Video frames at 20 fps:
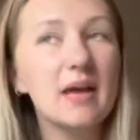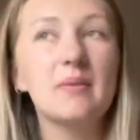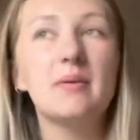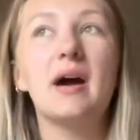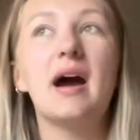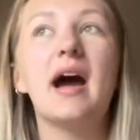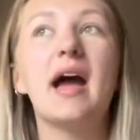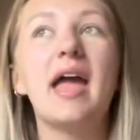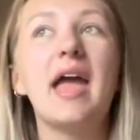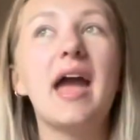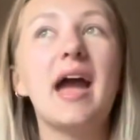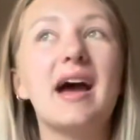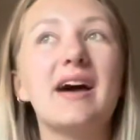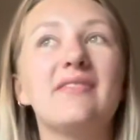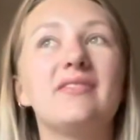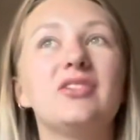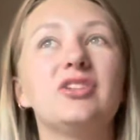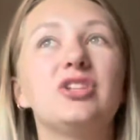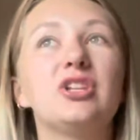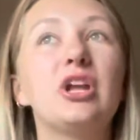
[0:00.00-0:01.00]
I
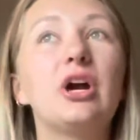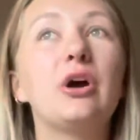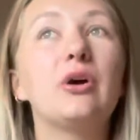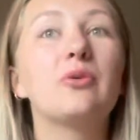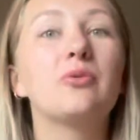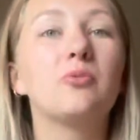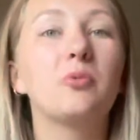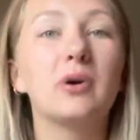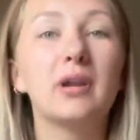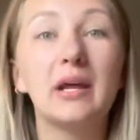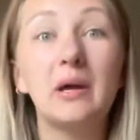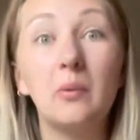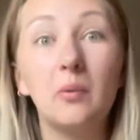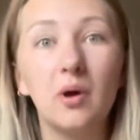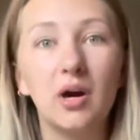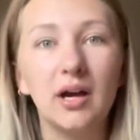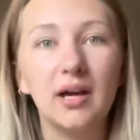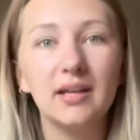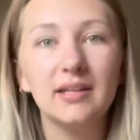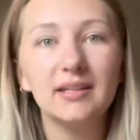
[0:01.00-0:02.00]
haven't known what I
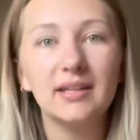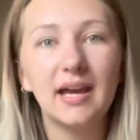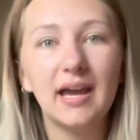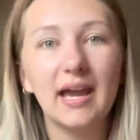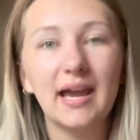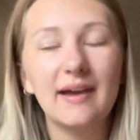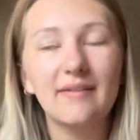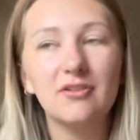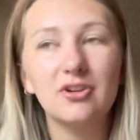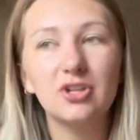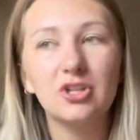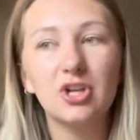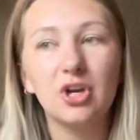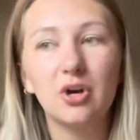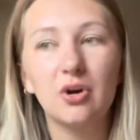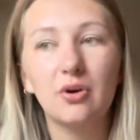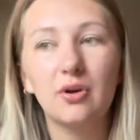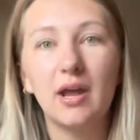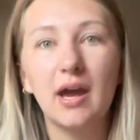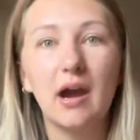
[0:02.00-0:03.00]
want. I haven't
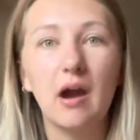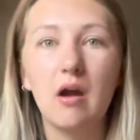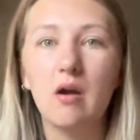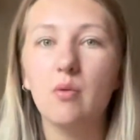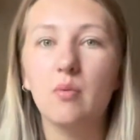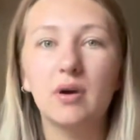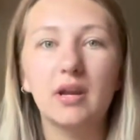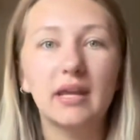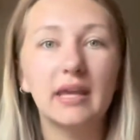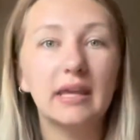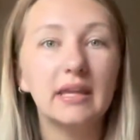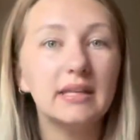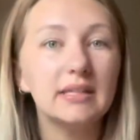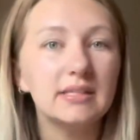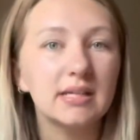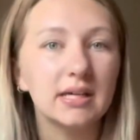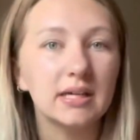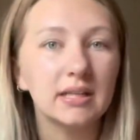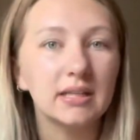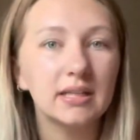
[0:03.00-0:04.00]
known how I want to get it
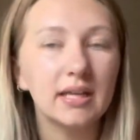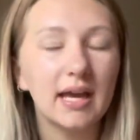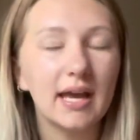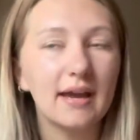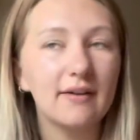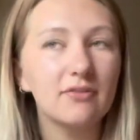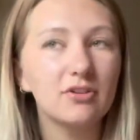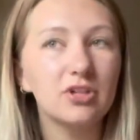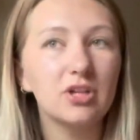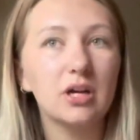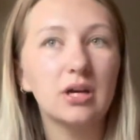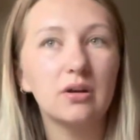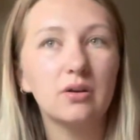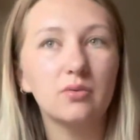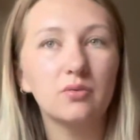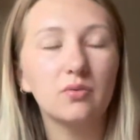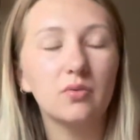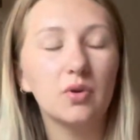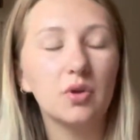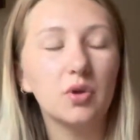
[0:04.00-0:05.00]
done. I haven't
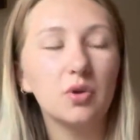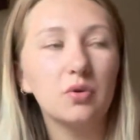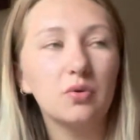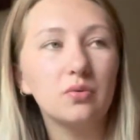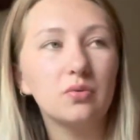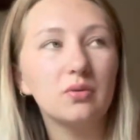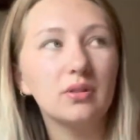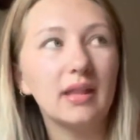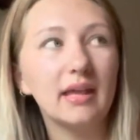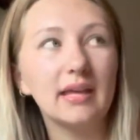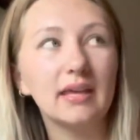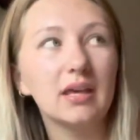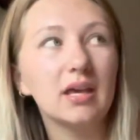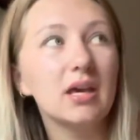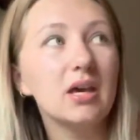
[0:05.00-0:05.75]
known who, like,